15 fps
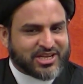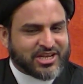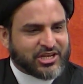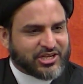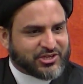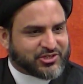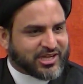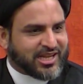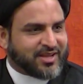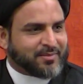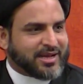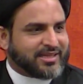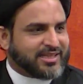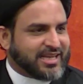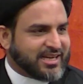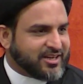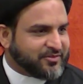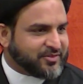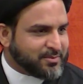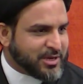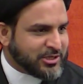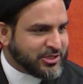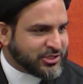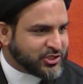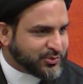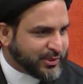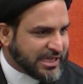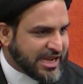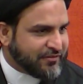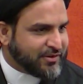Inshallah, by the end of the majlis, you
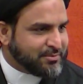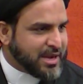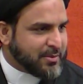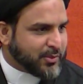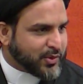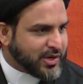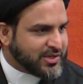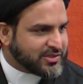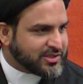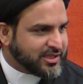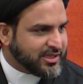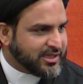will have it memorized.